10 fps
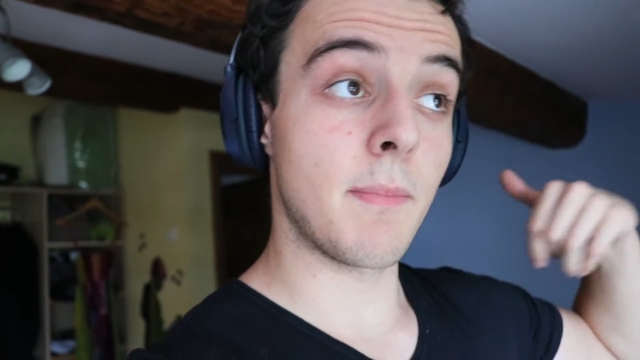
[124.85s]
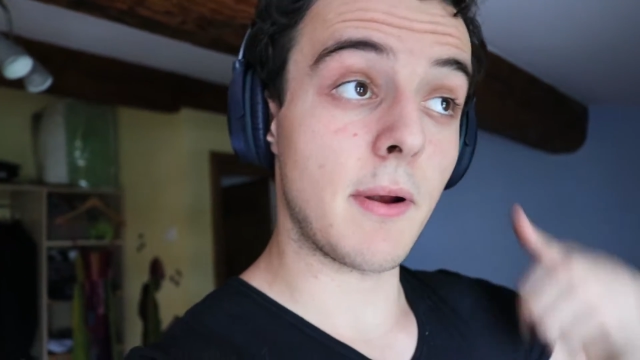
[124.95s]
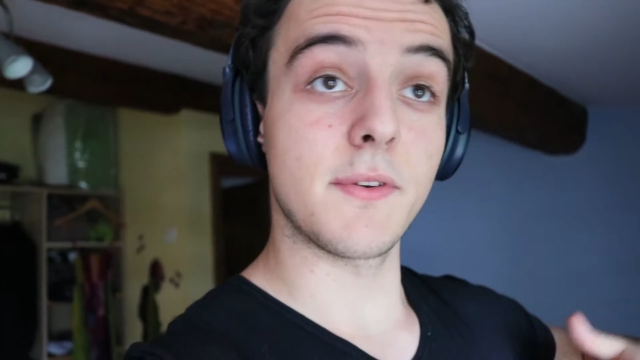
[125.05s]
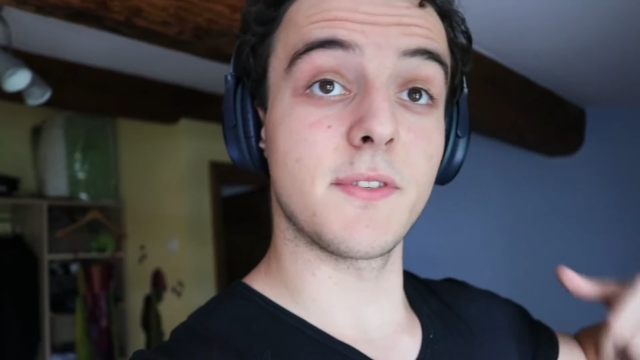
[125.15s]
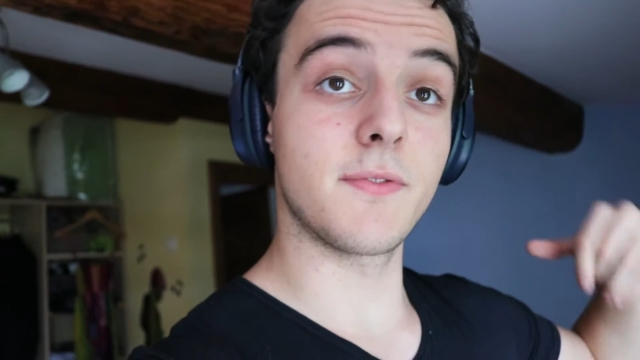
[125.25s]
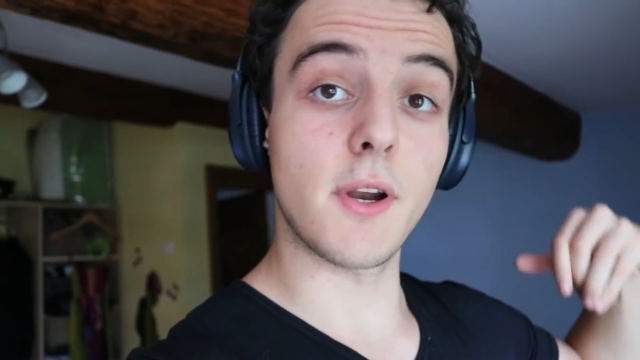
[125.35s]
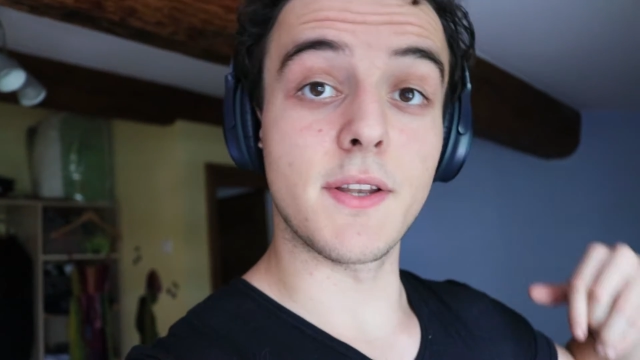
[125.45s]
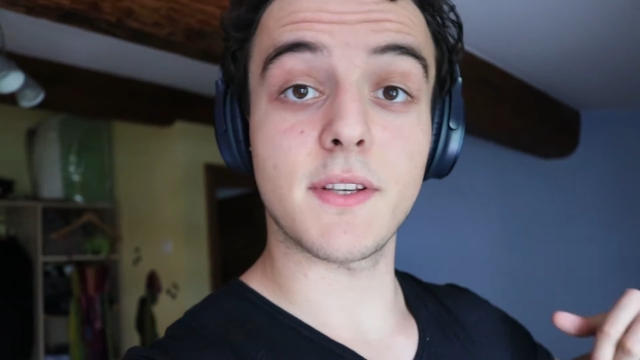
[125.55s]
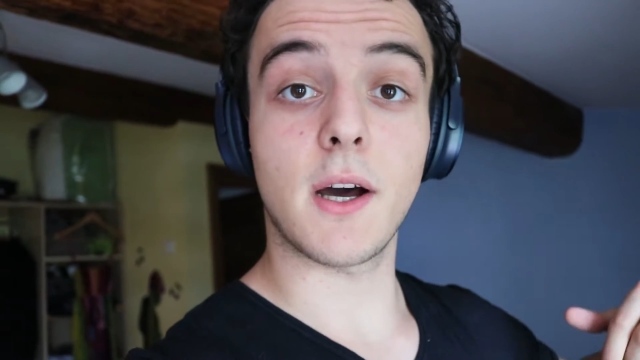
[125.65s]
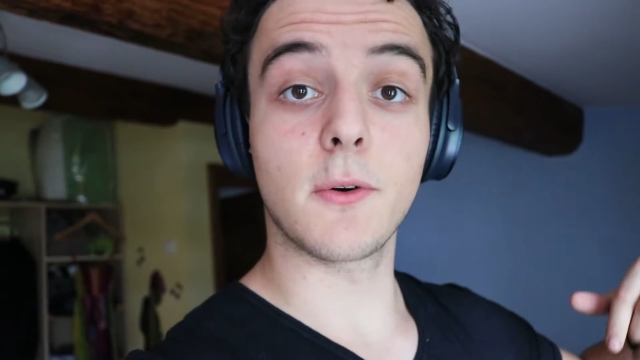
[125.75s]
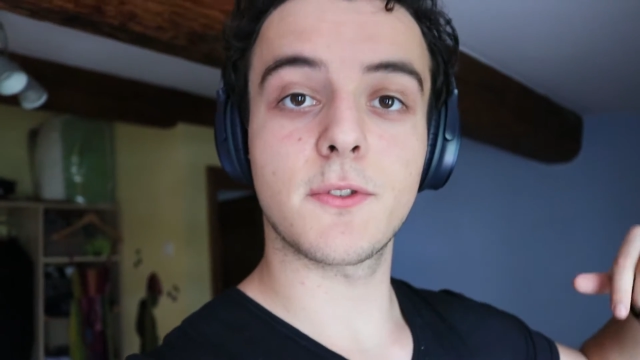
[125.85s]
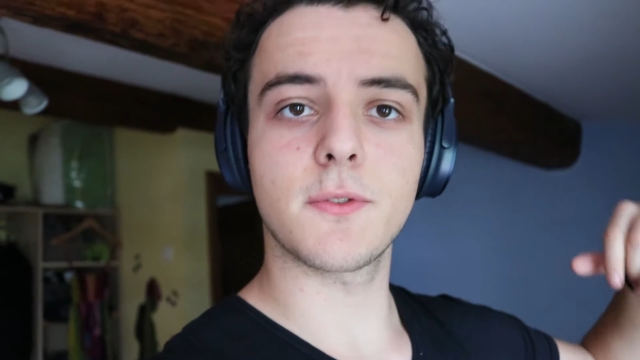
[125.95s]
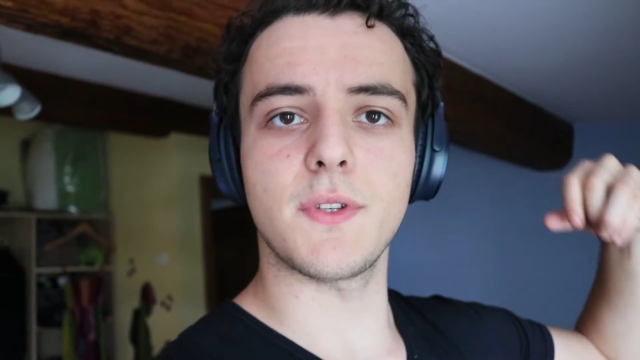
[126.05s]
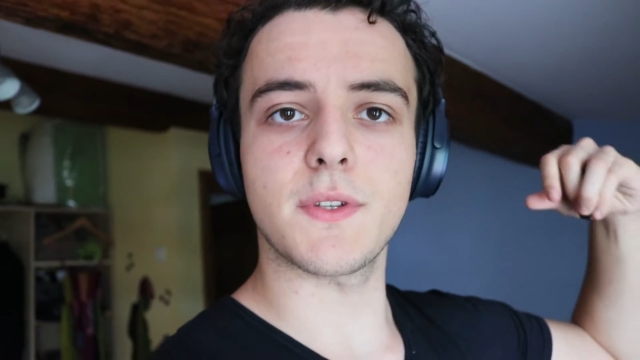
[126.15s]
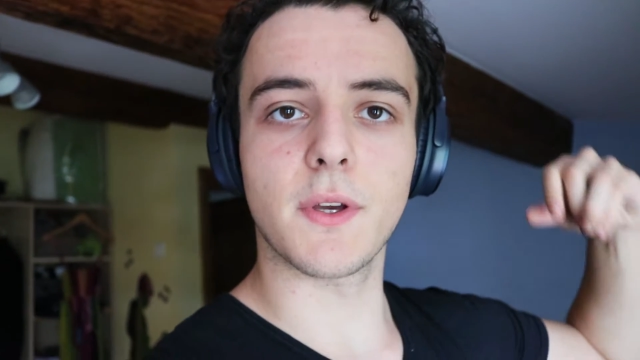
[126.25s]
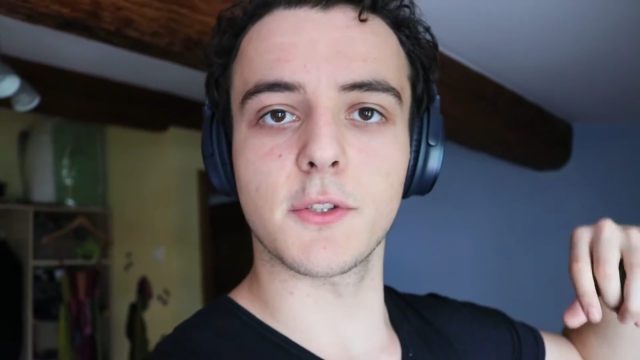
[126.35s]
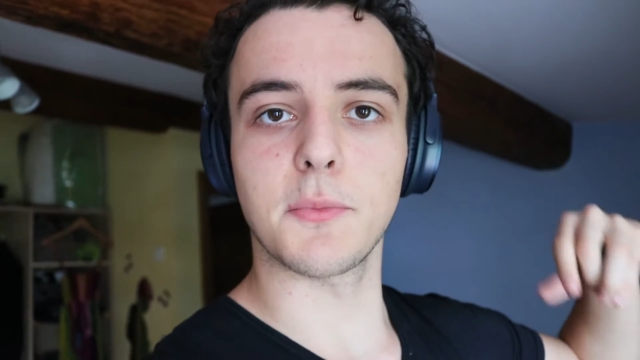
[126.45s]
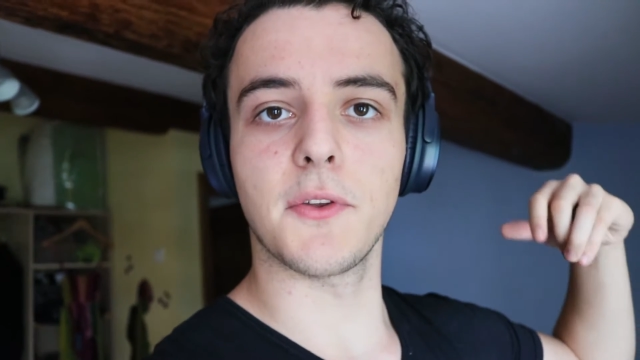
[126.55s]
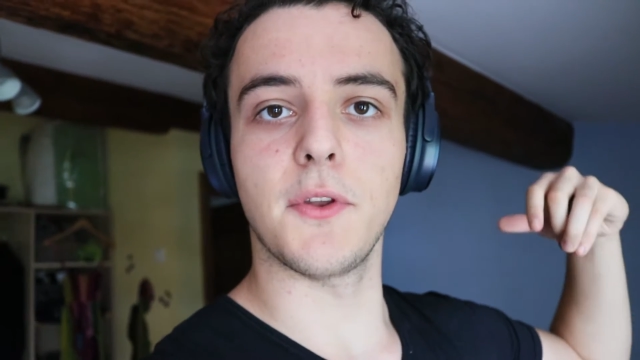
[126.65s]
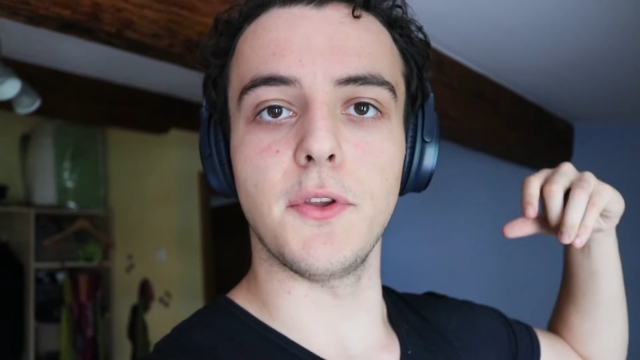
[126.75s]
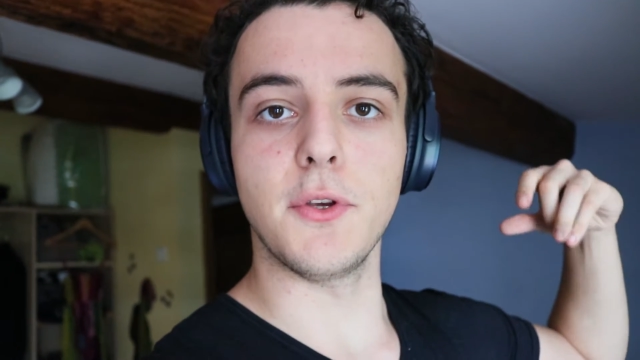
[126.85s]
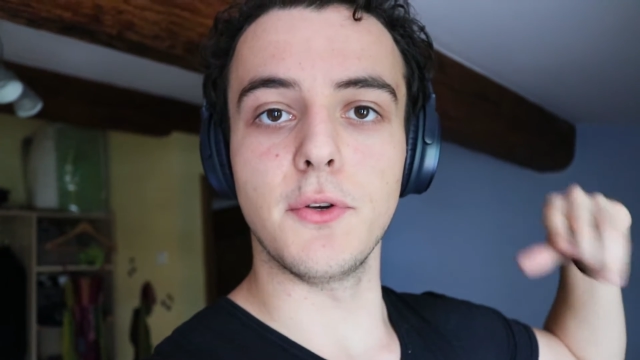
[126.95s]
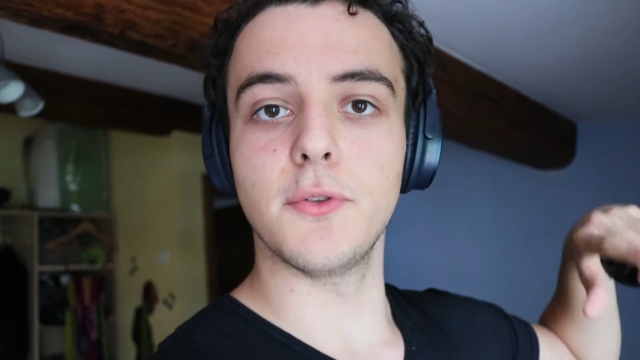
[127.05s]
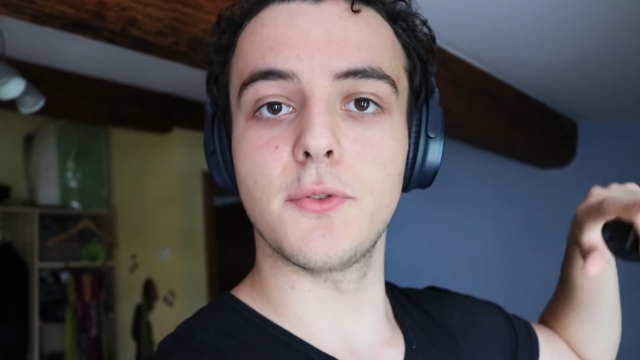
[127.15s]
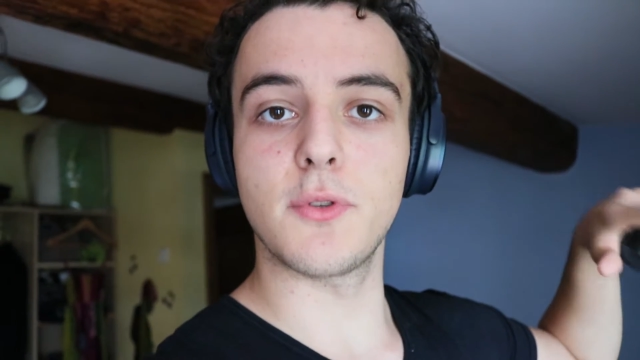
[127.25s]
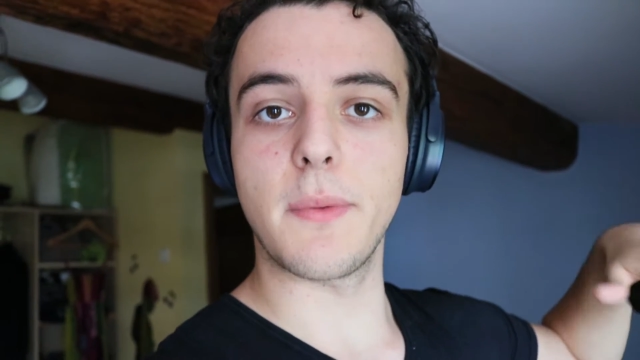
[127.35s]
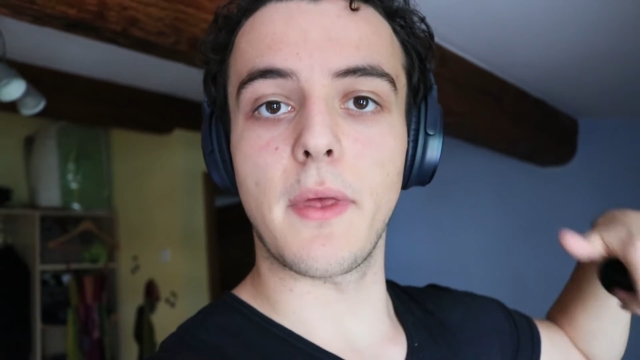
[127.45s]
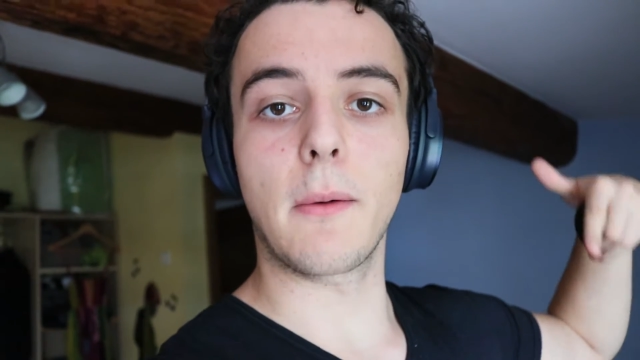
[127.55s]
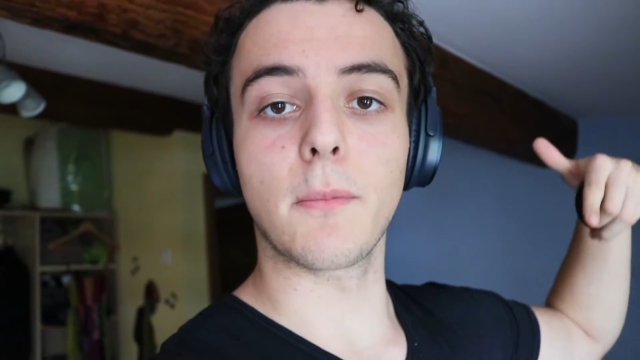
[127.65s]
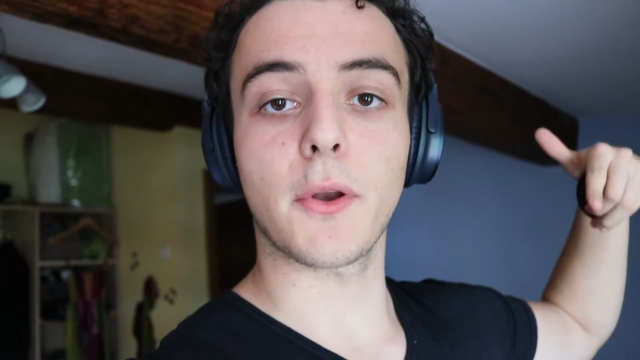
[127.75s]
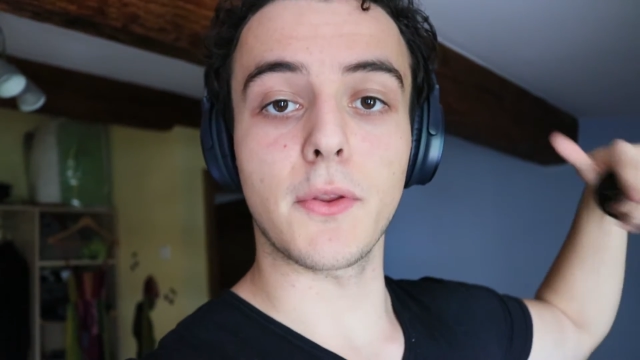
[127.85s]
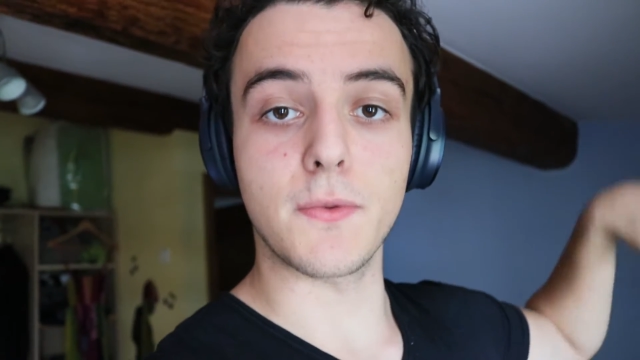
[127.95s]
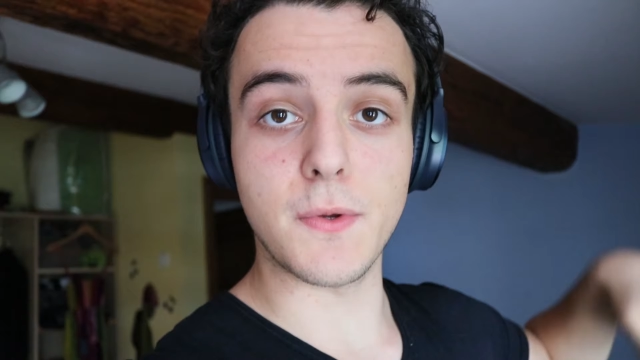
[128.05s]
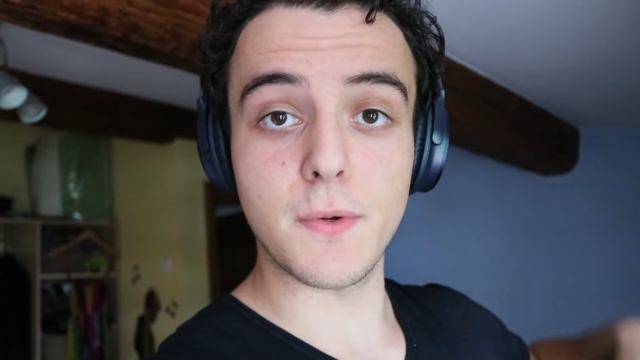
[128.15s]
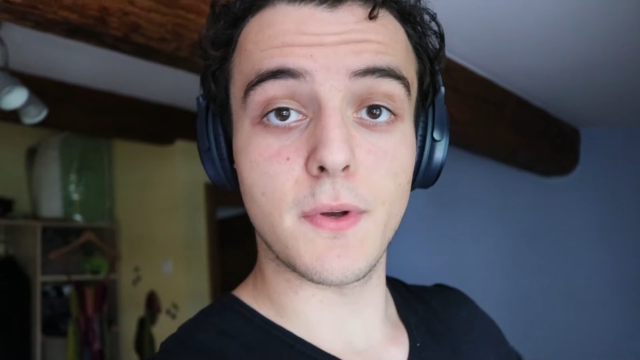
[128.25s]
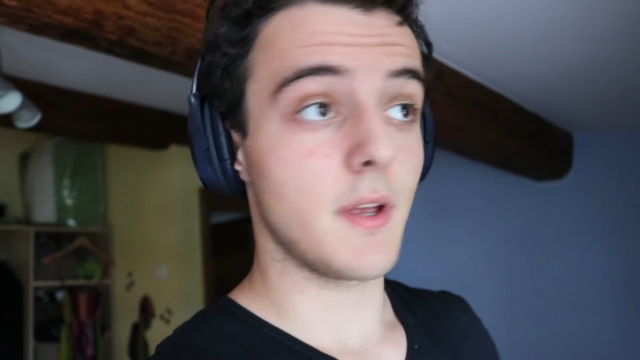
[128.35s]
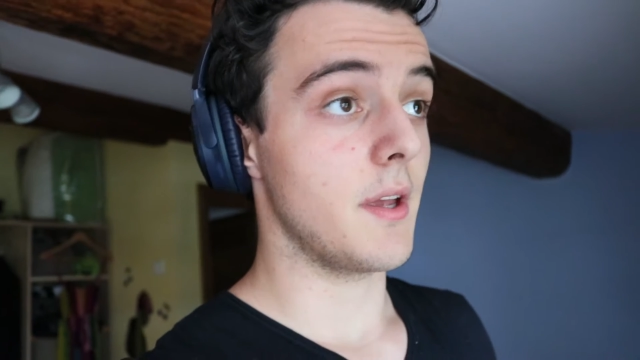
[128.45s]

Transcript: parents' friend's house to discuss about the new trip that I'm gonna do